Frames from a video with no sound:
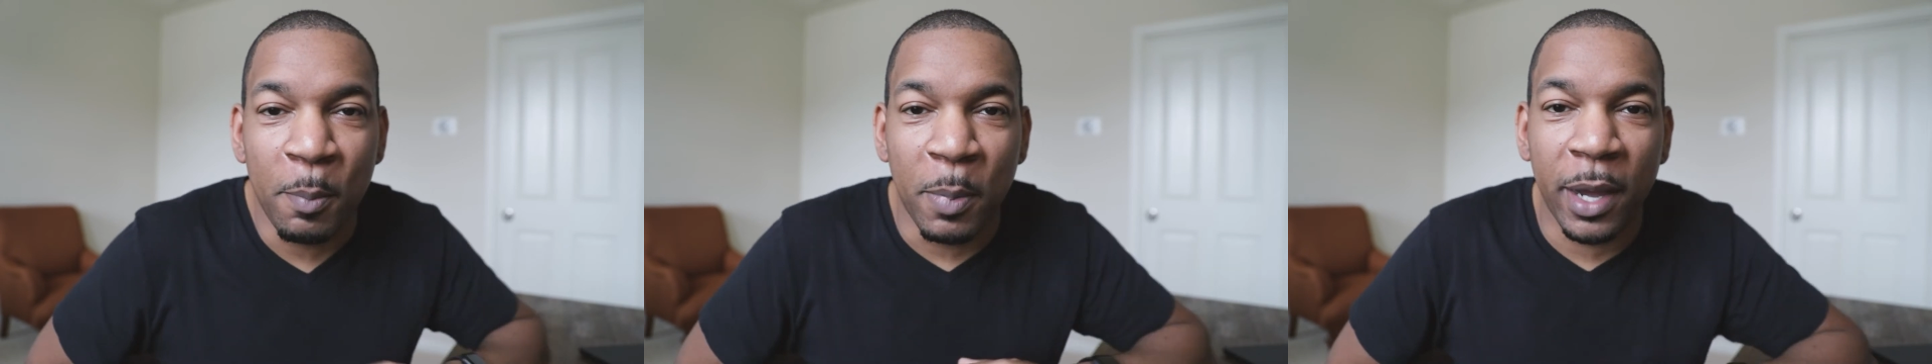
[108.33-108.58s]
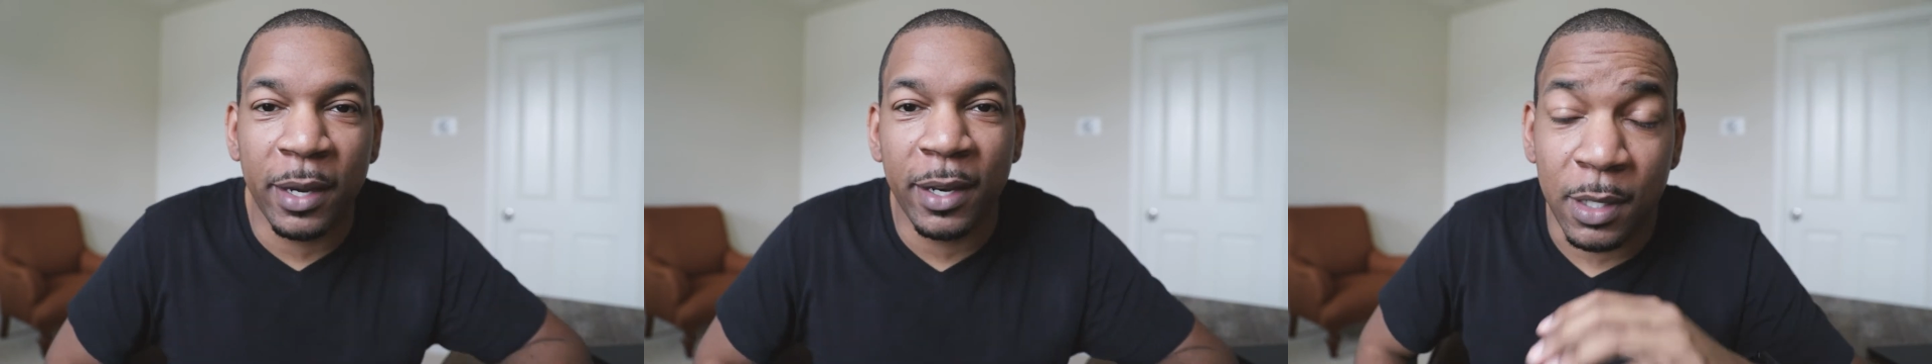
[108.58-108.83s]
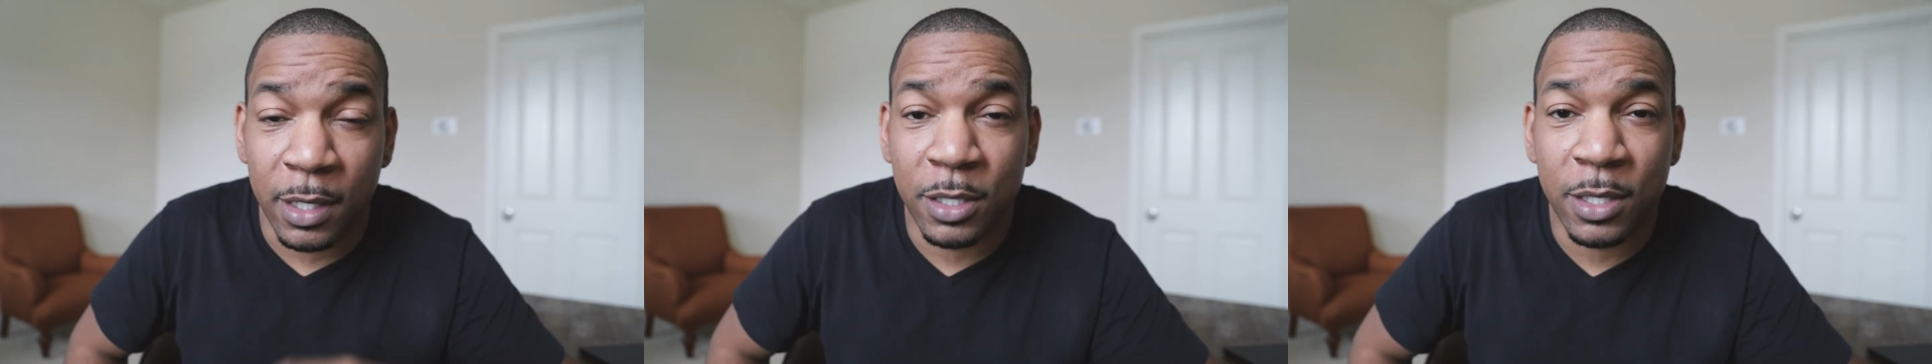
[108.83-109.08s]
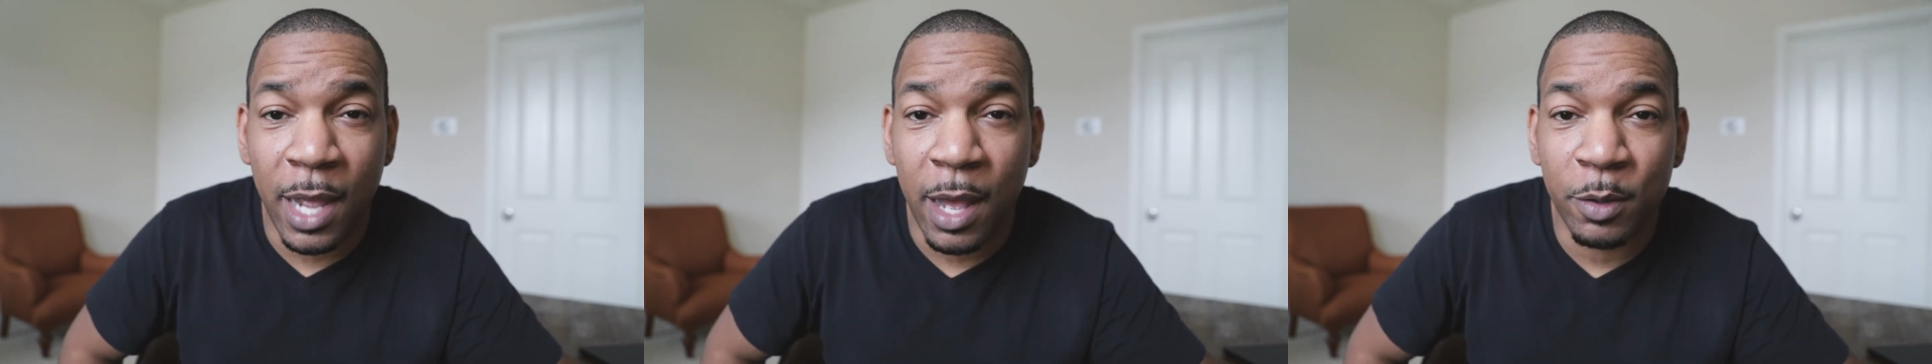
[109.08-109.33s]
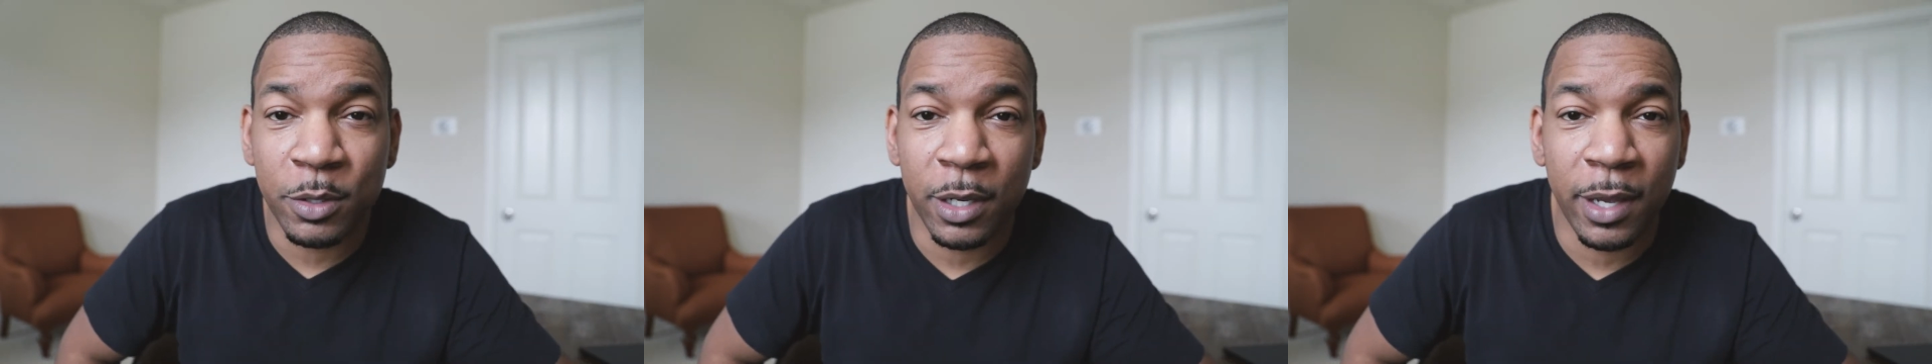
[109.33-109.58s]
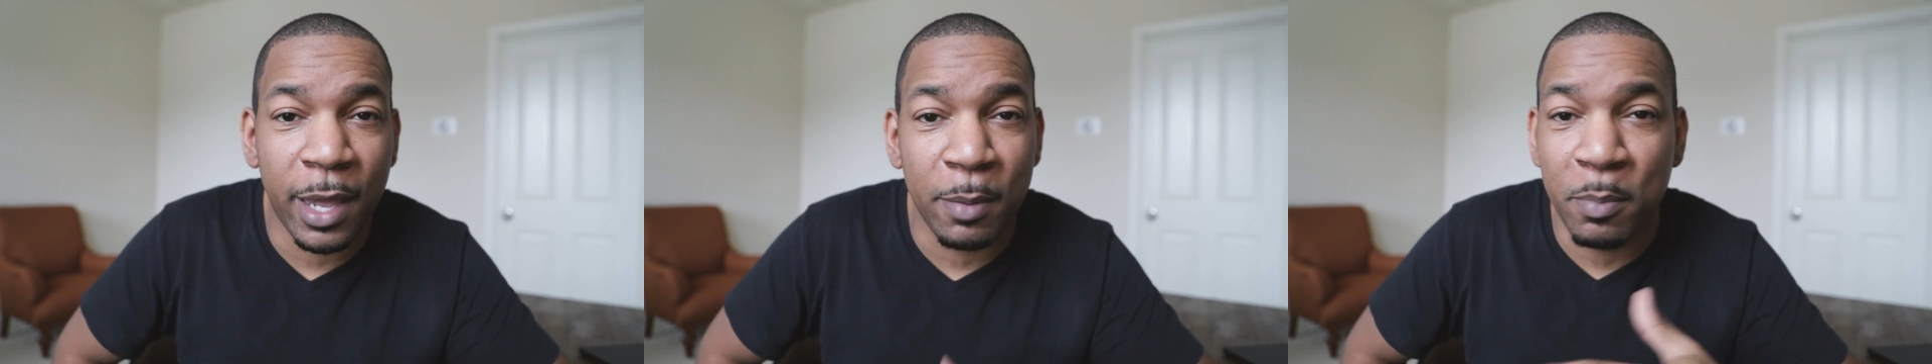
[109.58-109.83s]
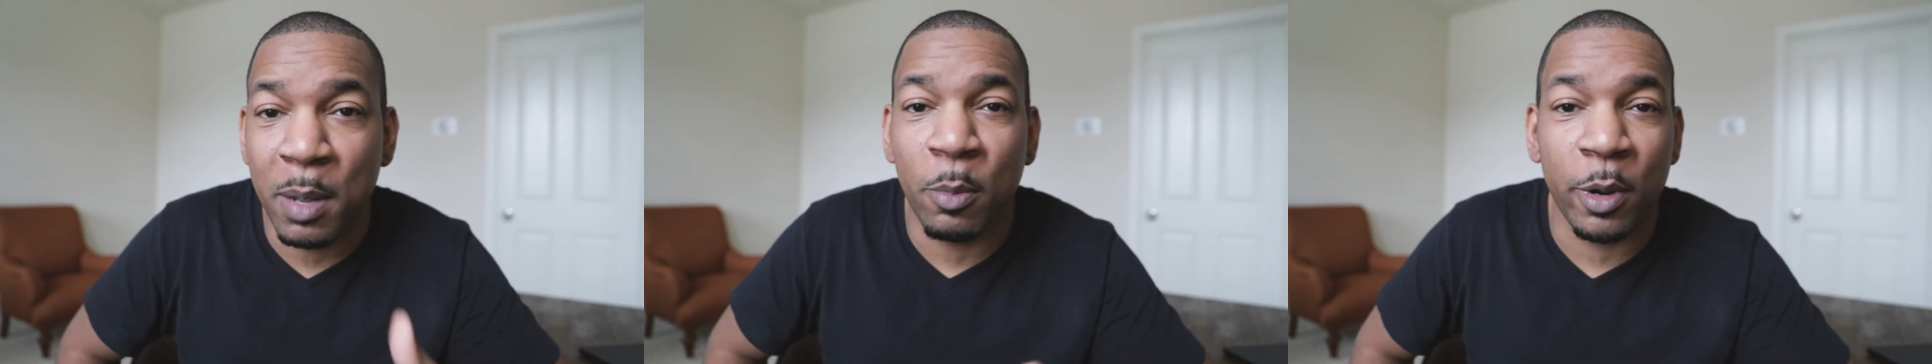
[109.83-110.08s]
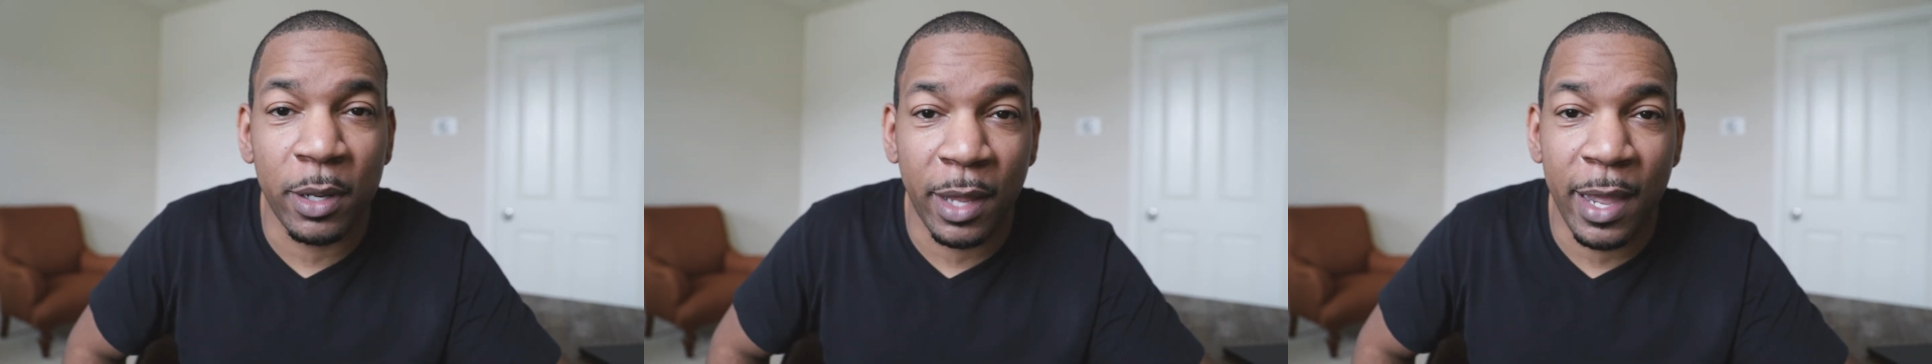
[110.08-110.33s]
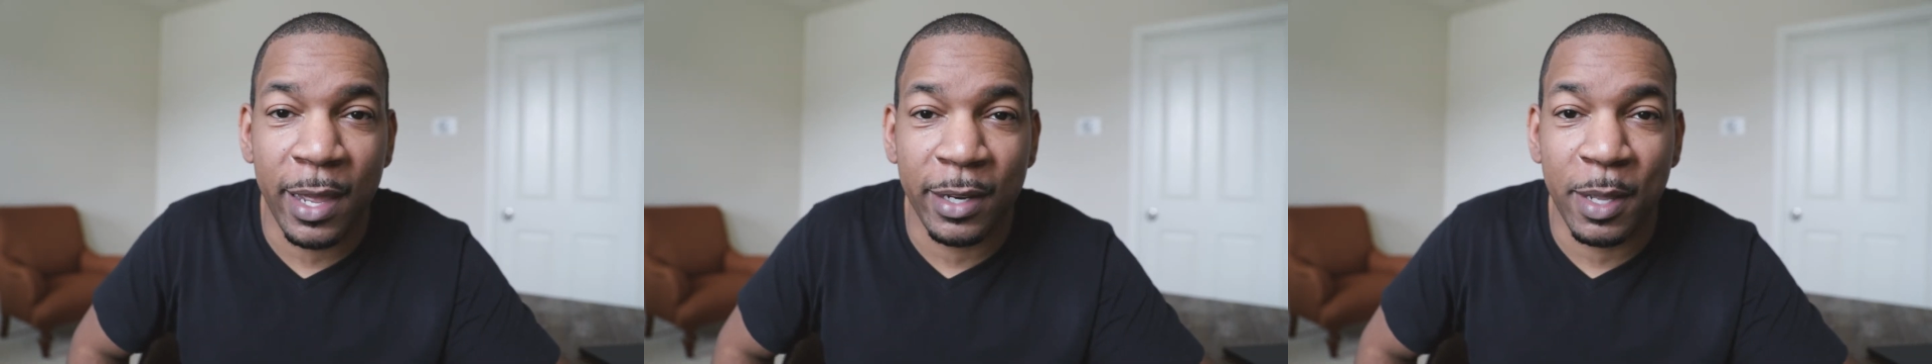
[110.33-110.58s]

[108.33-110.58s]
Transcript: But nostalgia and memory lane